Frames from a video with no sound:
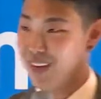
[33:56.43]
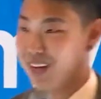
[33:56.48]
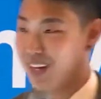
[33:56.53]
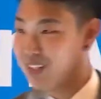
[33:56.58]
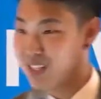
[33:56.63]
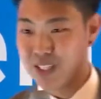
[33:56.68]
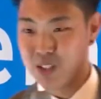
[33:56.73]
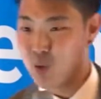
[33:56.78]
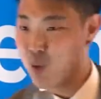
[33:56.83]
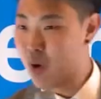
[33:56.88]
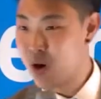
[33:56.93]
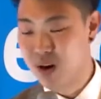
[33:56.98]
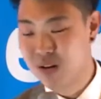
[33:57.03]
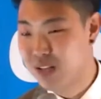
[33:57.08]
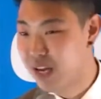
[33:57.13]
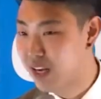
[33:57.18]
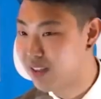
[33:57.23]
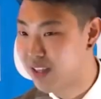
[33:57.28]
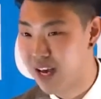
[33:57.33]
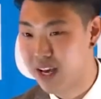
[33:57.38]
It doesn't work
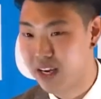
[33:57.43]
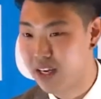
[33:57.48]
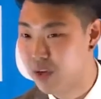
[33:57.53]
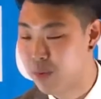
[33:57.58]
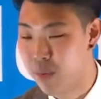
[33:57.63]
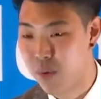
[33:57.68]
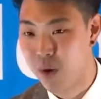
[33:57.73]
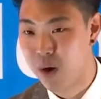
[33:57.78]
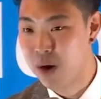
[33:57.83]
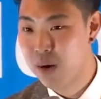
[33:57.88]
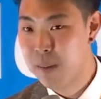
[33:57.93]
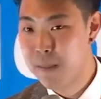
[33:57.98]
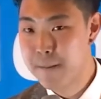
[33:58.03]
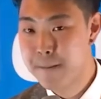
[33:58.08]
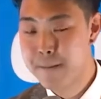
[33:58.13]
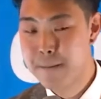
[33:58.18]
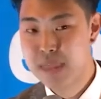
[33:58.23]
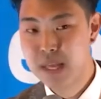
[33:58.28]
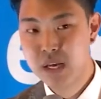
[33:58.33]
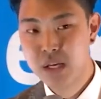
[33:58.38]
like that anymore.
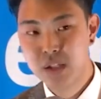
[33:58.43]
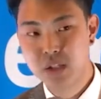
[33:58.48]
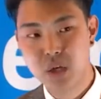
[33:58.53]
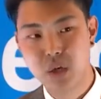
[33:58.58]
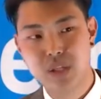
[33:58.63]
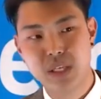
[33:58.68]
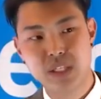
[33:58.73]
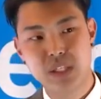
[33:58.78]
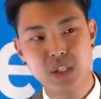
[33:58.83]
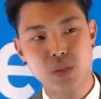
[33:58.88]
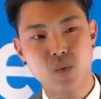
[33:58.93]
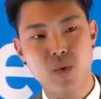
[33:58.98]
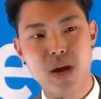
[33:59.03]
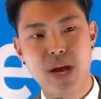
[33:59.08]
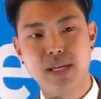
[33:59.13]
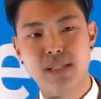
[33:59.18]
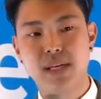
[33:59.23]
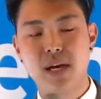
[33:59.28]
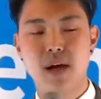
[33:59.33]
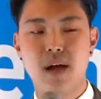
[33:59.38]
So this is what
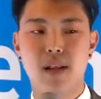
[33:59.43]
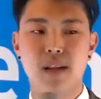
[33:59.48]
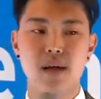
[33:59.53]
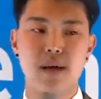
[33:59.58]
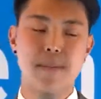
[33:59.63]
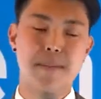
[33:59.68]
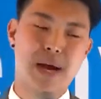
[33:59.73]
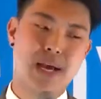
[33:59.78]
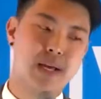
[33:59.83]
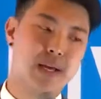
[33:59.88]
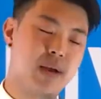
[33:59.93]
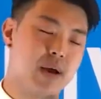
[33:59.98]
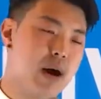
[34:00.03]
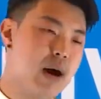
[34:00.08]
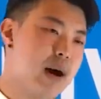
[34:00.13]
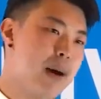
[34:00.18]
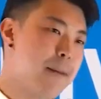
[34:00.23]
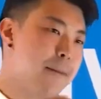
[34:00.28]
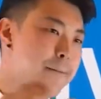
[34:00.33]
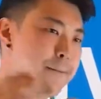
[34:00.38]
I tell
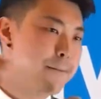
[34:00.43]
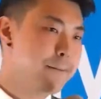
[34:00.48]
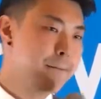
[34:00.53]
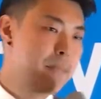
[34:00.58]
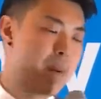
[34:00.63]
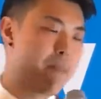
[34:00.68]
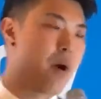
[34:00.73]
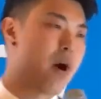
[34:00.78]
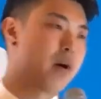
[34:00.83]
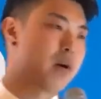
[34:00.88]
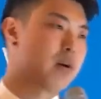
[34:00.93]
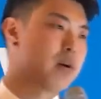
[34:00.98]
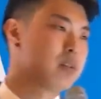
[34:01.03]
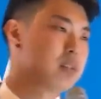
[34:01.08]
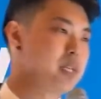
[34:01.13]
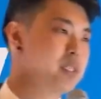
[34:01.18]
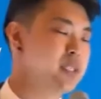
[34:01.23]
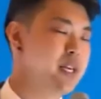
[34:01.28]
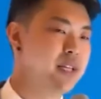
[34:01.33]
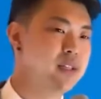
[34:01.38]
my
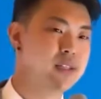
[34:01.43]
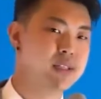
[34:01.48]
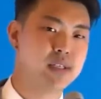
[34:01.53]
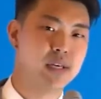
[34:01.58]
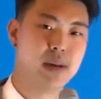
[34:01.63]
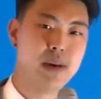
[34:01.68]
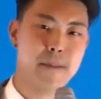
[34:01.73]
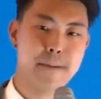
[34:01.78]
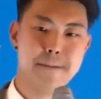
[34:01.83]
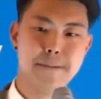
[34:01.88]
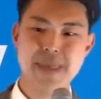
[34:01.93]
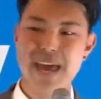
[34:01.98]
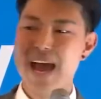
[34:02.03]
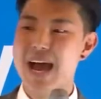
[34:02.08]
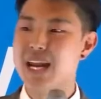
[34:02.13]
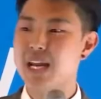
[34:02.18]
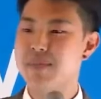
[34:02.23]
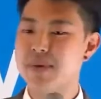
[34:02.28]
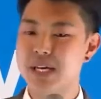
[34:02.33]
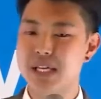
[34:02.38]
partners. I say, listen,
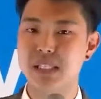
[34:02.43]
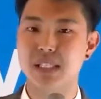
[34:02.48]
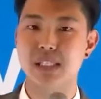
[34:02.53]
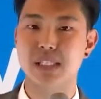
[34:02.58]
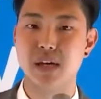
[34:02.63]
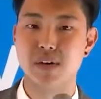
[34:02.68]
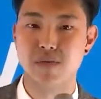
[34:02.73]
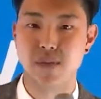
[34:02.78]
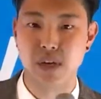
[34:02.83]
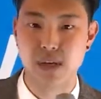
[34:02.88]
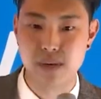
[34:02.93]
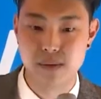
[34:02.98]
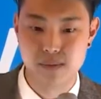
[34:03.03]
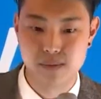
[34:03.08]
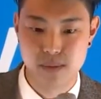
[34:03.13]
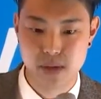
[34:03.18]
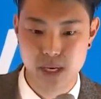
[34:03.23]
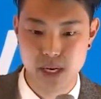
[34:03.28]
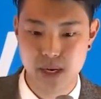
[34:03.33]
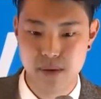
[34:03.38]
Atomy is different,
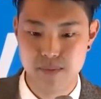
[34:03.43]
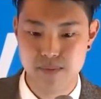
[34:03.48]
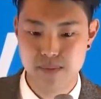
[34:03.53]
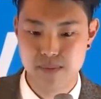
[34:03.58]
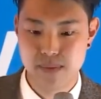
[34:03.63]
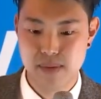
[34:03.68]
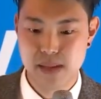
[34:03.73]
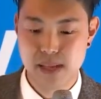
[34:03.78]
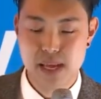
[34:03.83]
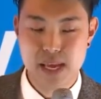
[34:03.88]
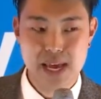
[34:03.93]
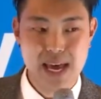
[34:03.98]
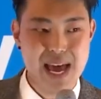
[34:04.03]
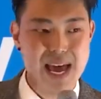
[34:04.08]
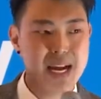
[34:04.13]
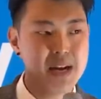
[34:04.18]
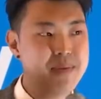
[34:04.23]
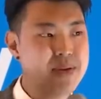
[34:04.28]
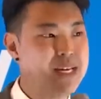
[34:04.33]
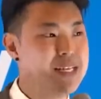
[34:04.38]
okay?
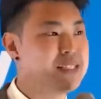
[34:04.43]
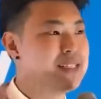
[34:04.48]
Atomy